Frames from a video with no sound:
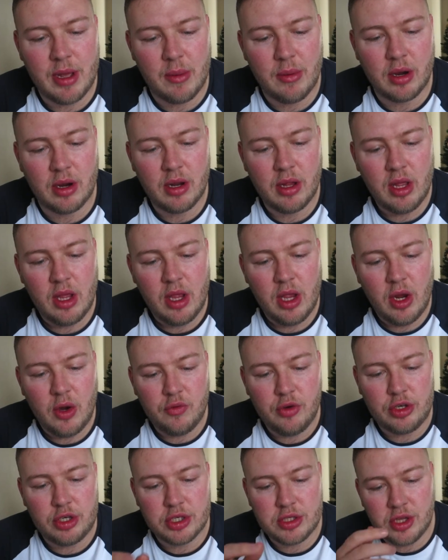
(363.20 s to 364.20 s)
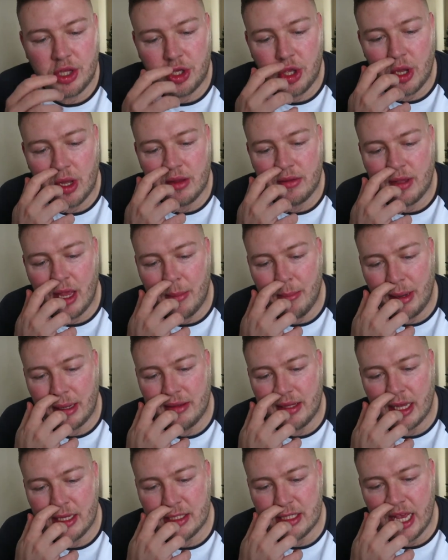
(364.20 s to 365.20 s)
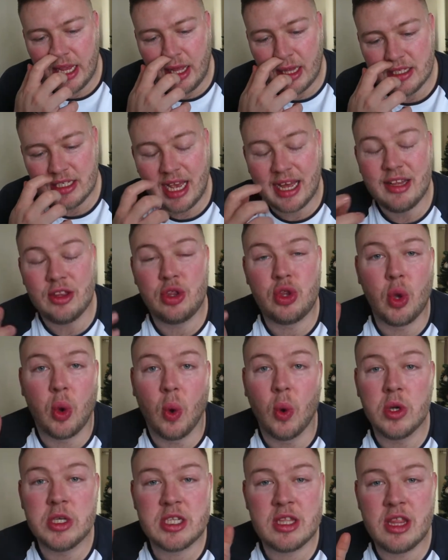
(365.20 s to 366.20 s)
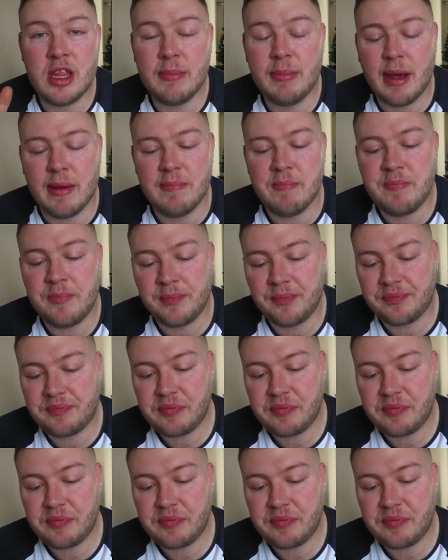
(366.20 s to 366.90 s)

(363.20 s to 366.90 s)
power, reducing the cooking time by 10 seconds and toasting the bun.